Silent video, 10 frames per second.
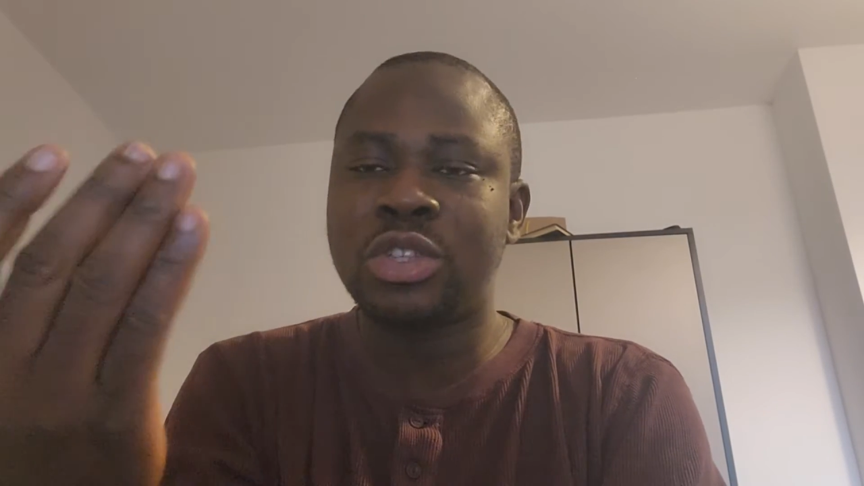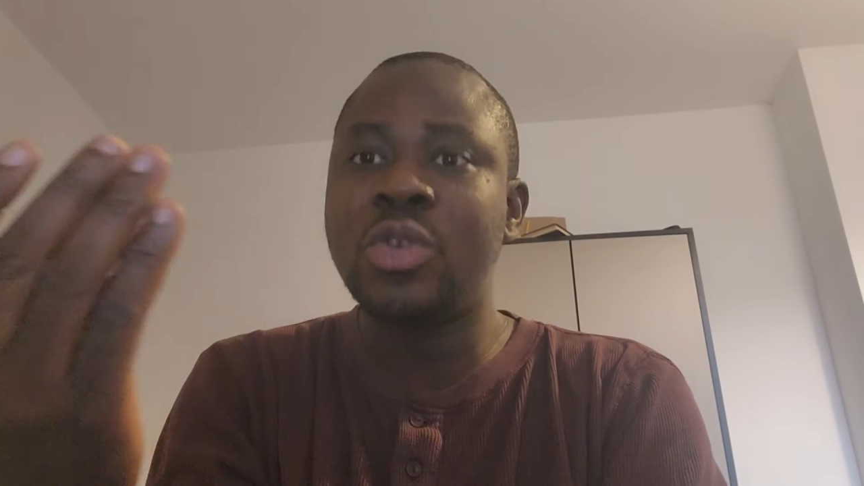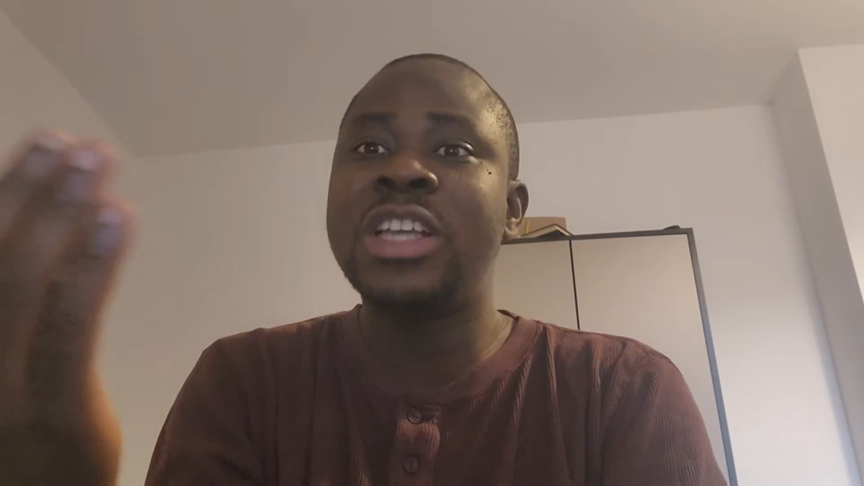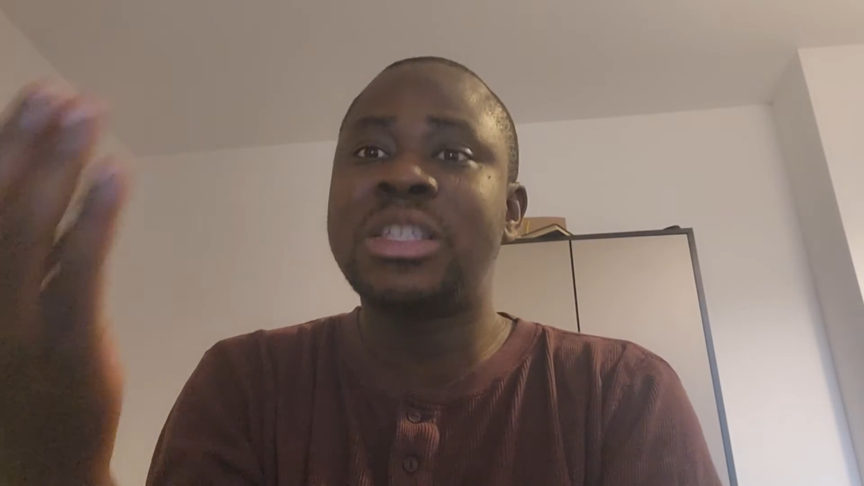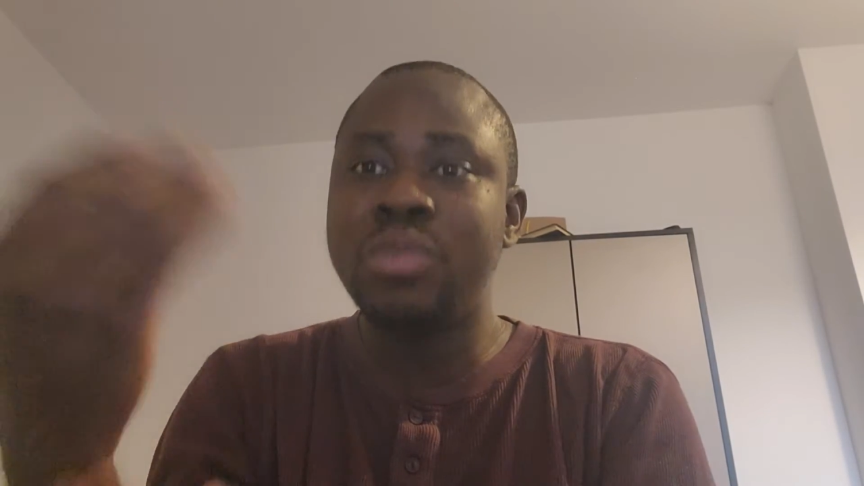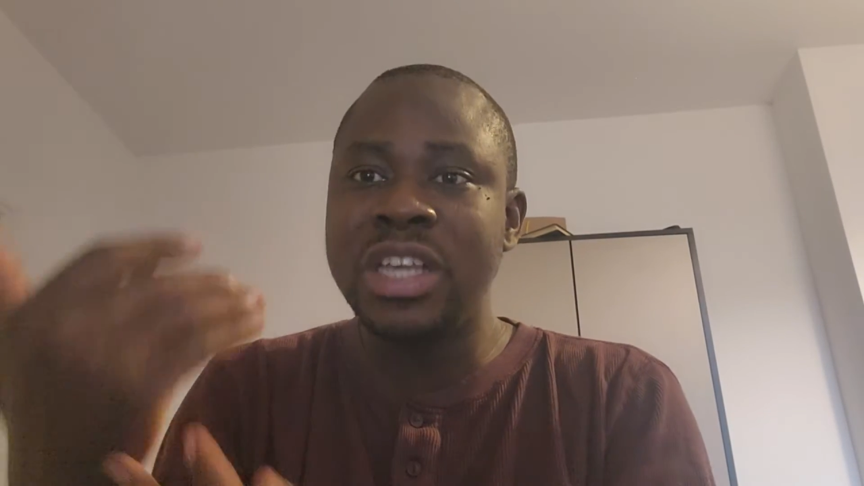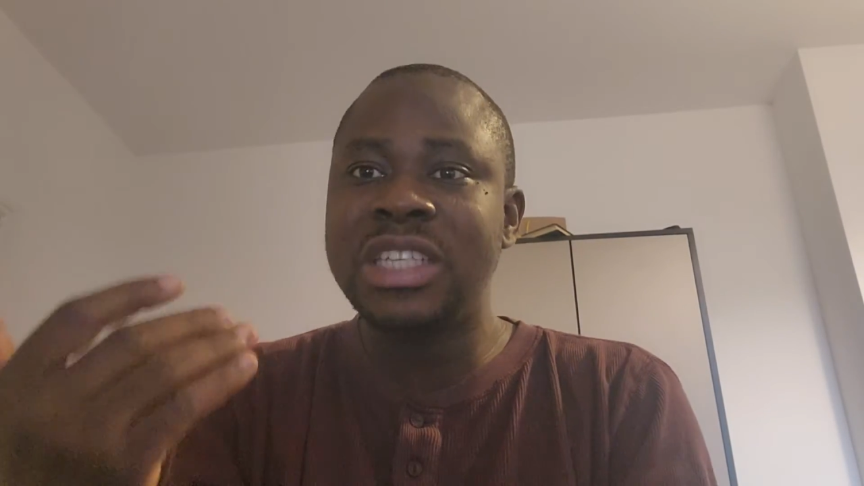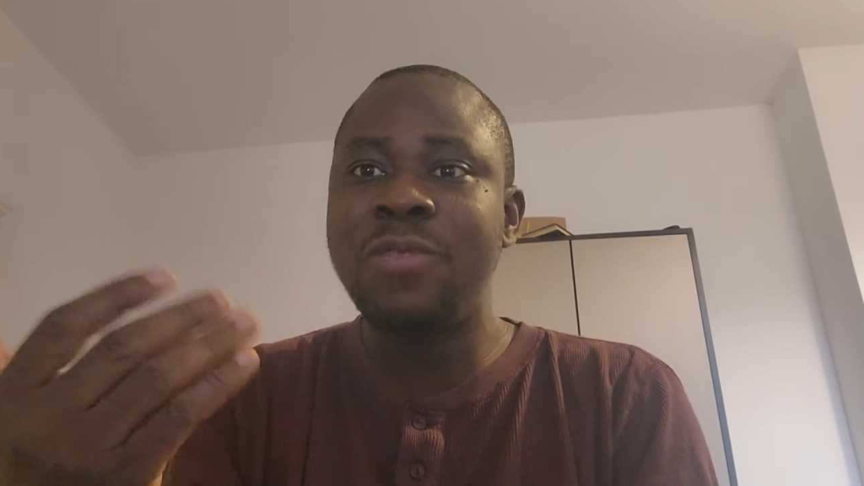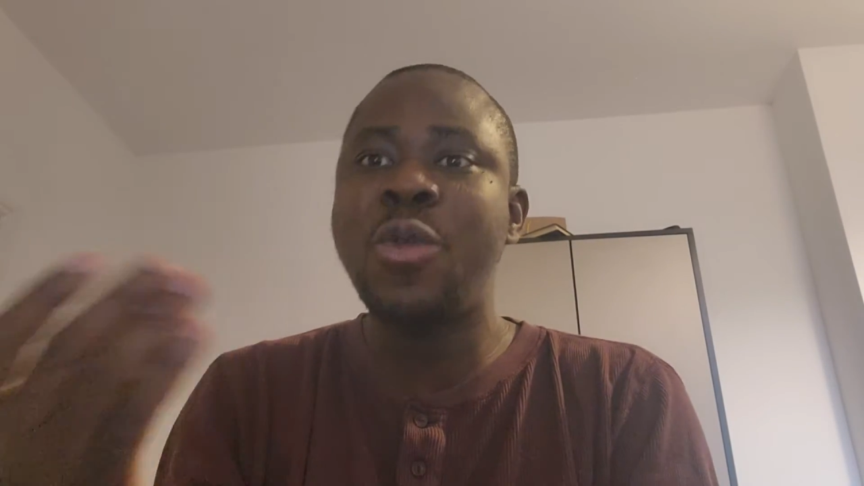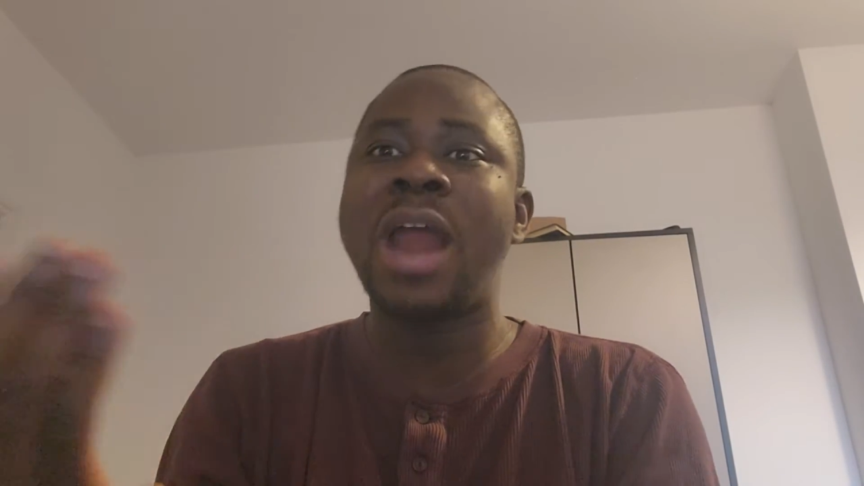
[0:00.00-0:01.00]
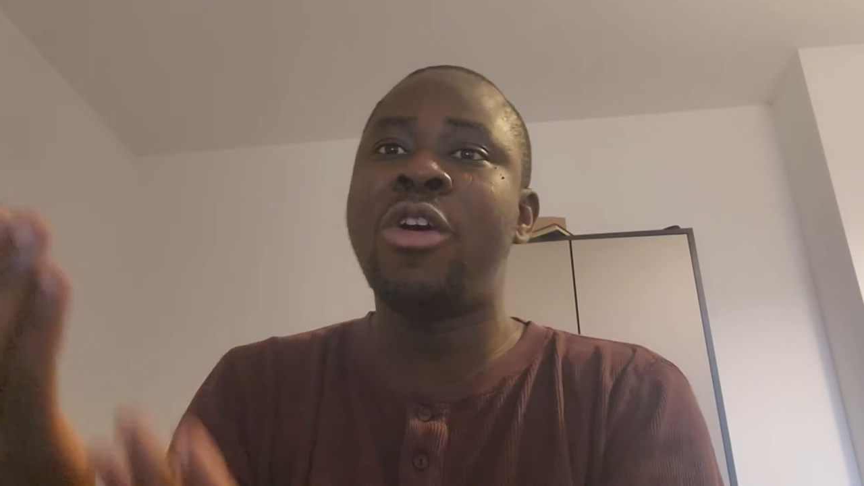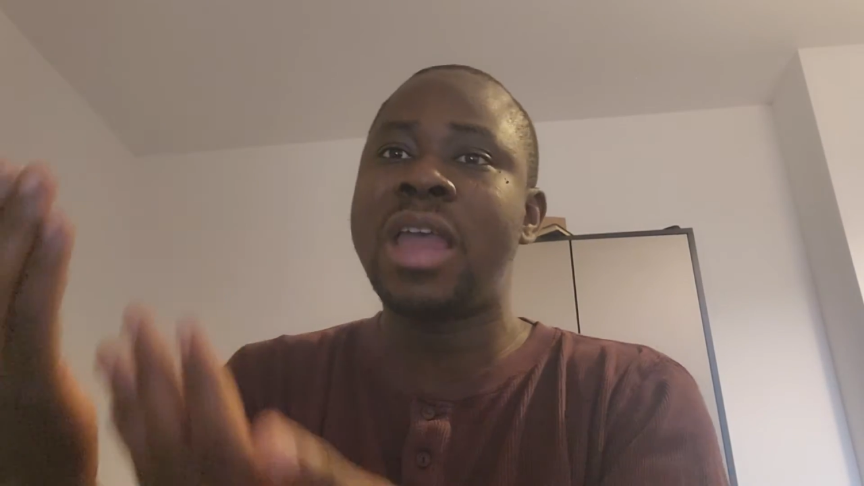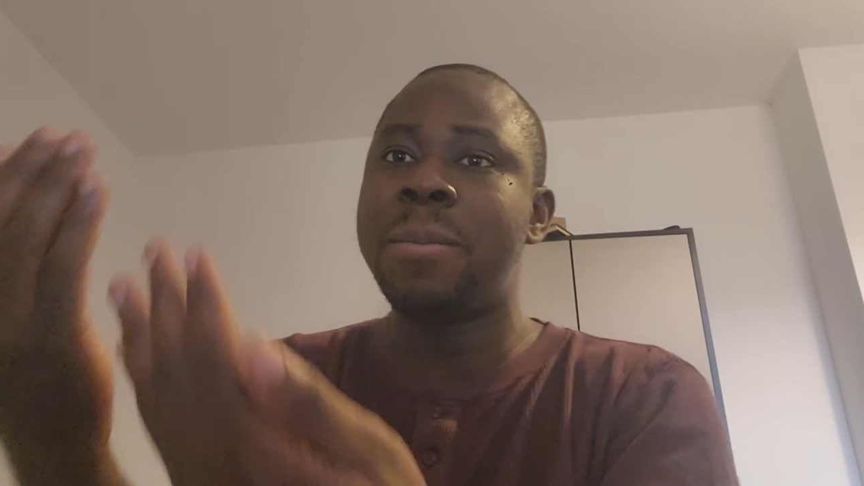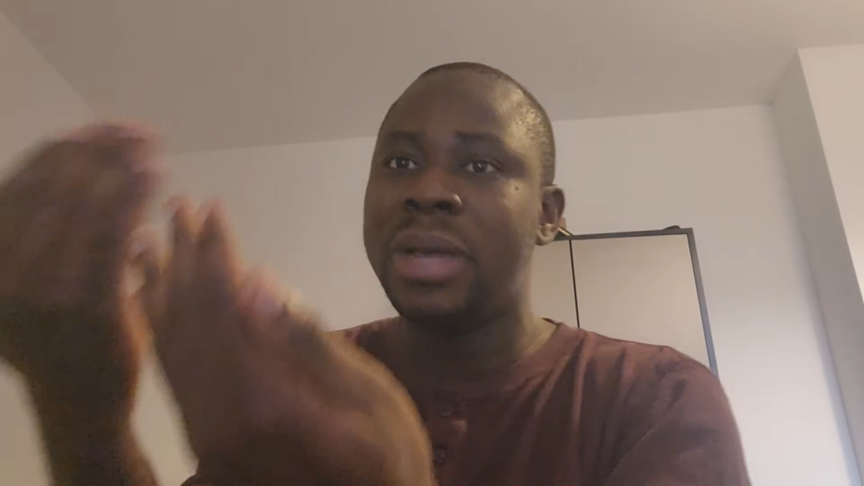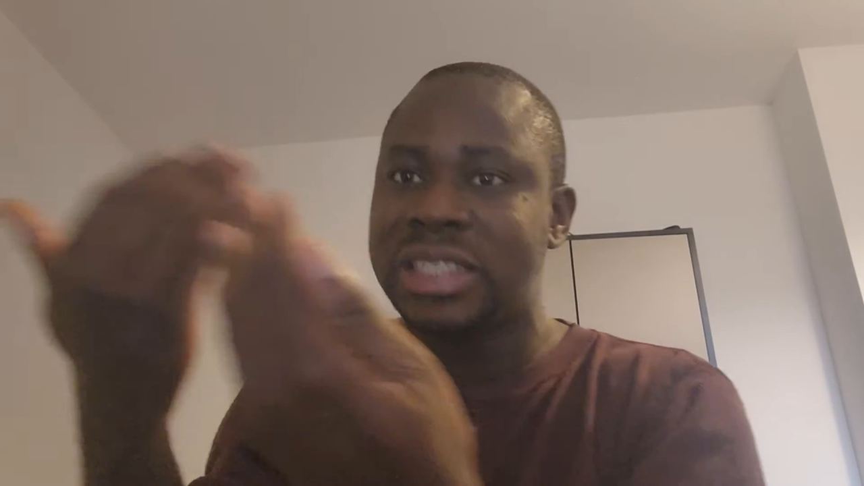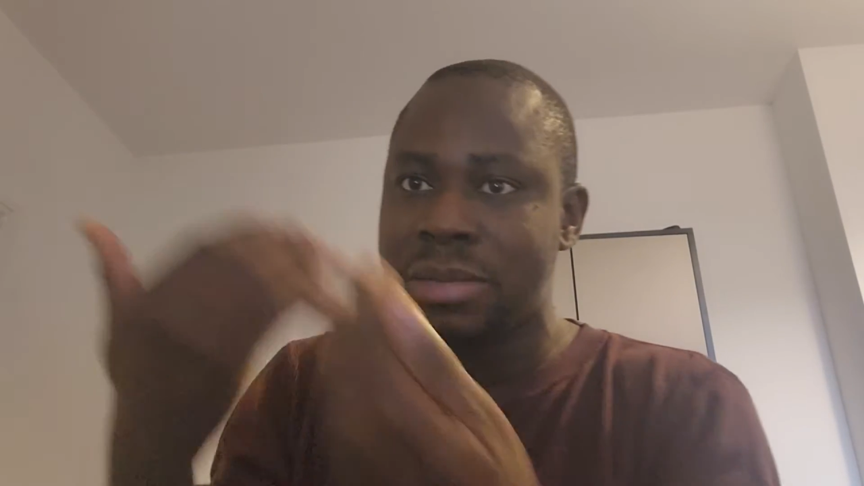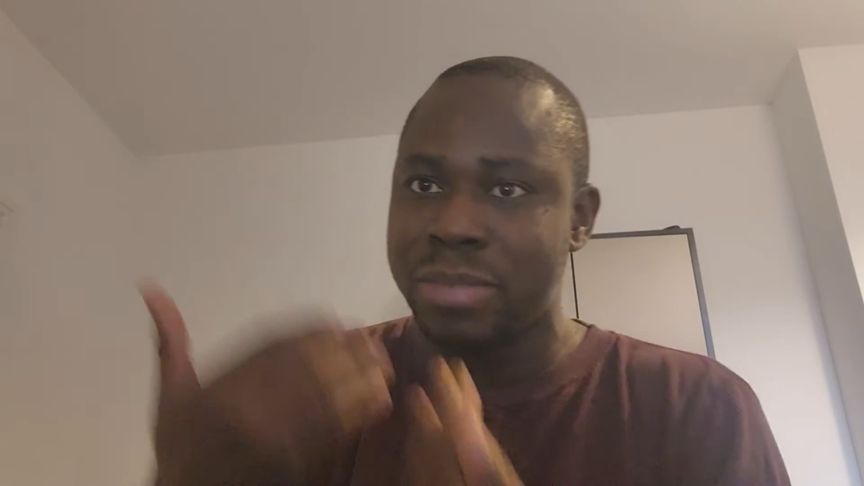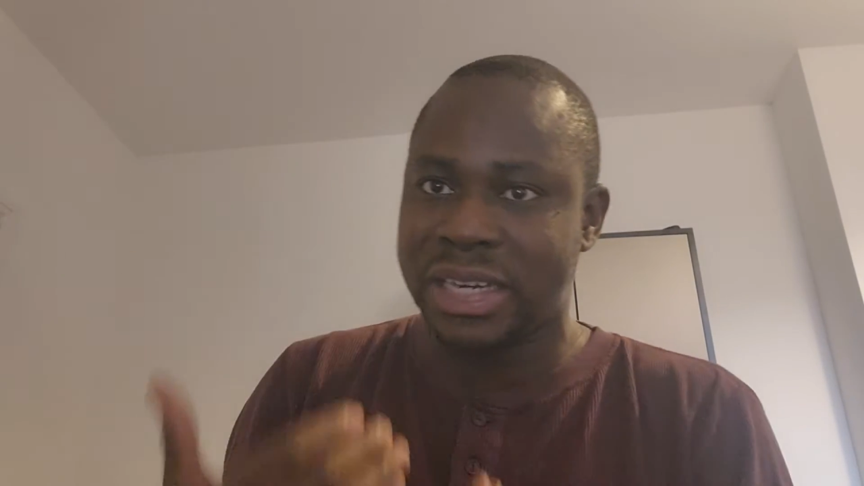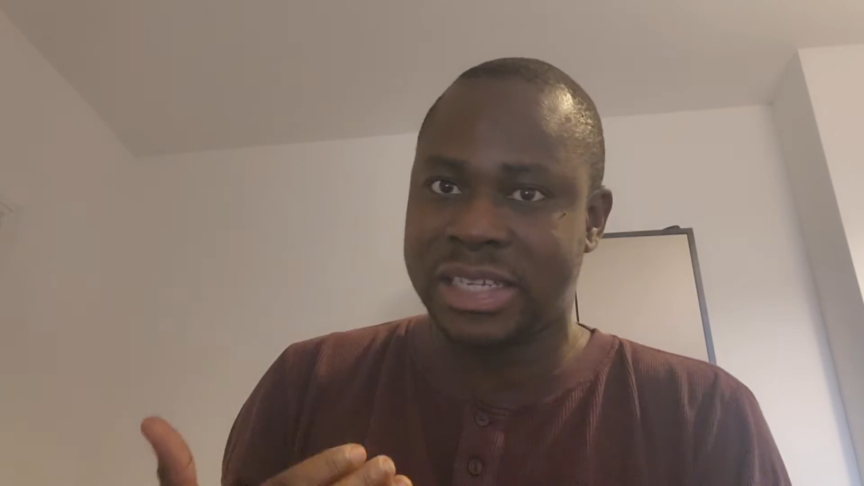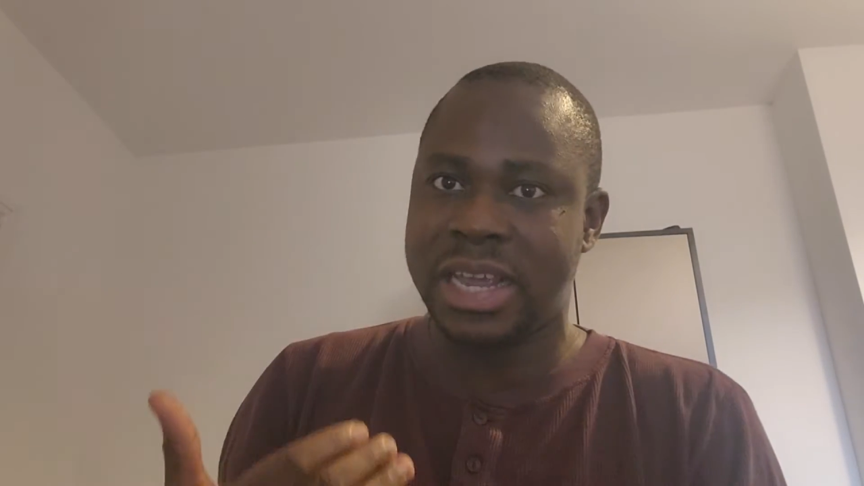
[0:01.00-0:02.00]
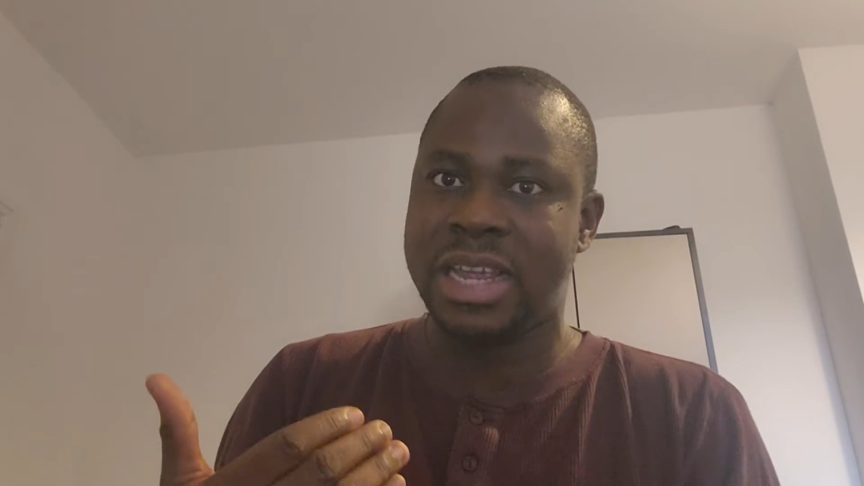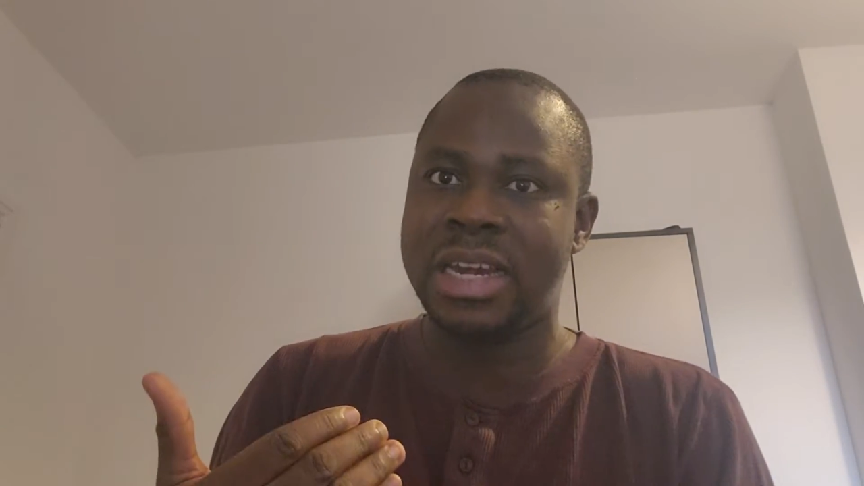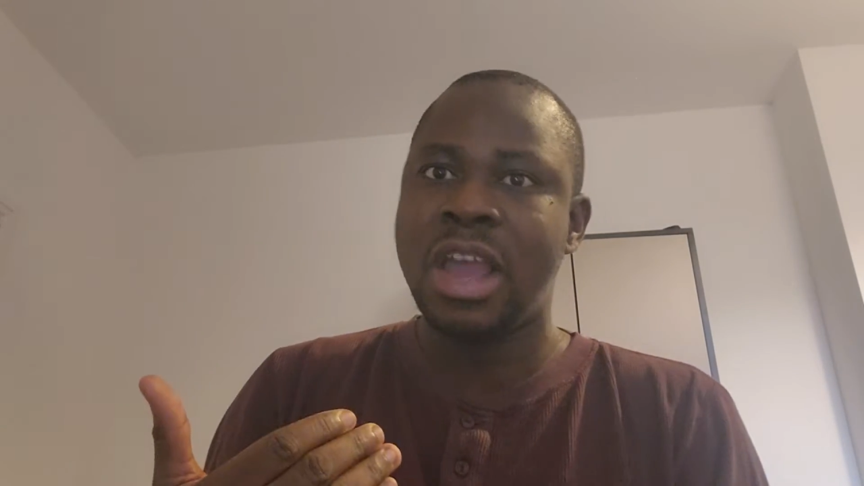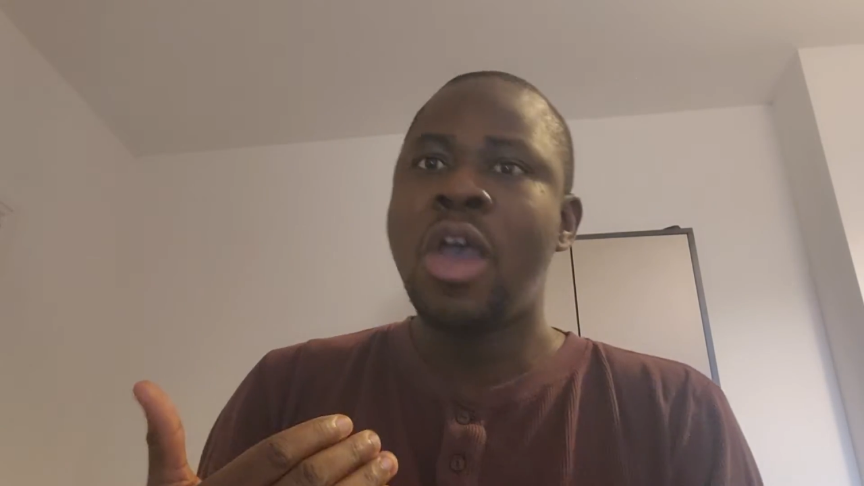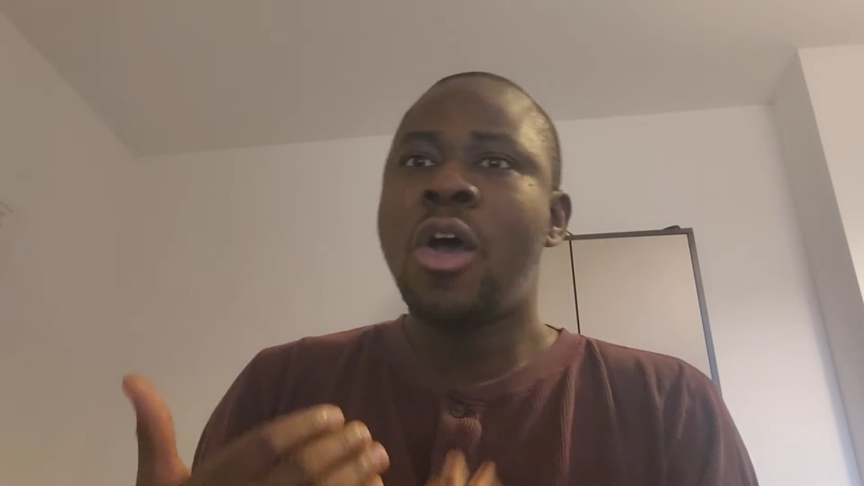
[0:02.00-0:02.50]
So it means if we are not emitting methane,